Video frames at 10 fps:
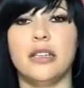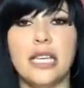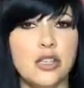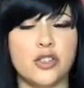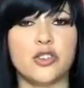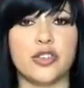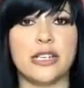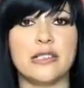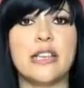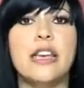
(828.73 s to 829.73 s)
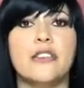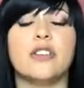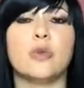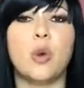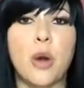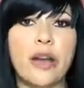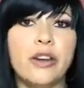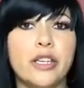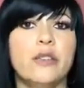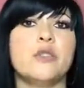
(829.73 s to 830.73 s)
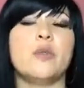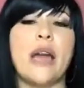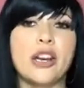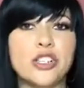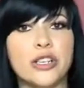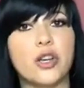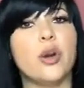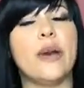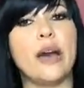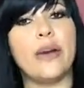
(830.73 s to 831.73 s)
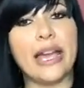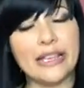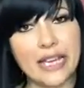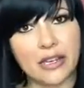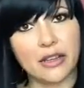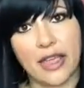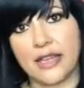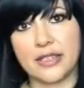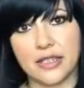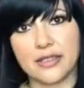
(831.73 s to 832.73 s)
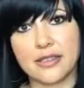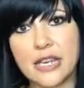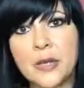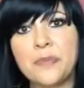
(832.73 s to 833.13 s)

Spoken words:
industries that require you to actually go out and get a license.